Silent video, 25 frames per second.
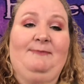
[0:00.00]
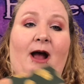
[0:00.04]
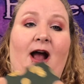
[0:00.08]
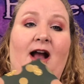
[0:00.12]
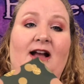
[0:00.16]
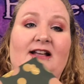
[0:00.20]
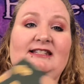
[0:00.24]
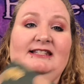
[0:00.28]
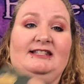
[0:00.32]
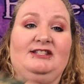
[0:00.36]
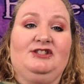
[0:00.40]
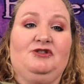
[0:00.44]

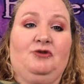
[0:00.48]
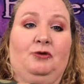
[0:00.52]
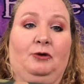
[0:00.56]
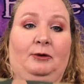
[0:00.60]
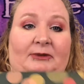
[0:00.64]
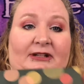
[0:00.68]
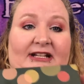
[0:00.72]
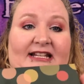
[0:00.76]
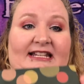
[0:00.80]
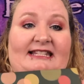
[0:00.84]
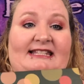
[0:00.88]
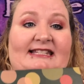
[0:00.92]
box is
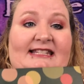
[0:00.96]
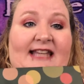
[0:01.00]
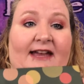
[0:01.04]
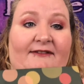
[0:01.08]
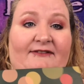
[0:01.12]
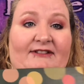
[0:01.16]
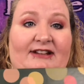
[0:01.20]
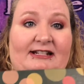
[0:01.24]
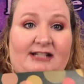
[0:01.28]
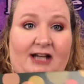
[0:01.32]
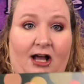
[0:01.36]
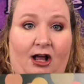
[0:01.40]
normally
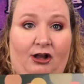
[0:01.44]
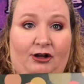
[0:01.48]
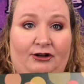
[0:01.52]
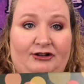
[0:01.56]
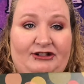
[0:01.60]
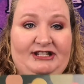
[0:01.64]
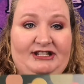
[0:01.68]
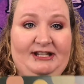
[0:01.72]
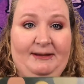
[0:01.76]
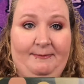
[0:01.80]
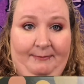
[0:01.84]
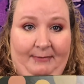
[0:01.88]

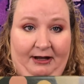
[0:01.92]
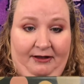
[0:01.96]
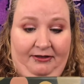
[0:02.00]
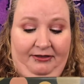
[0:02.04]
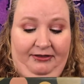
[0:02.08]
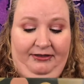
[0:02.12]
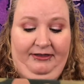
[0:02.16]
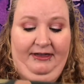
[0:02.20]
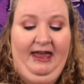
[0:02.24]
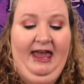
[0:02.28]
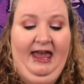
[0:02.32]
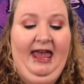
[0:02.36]
$7 a
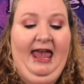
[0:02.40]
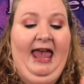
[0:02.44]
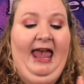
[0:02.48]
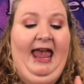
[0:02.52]
month,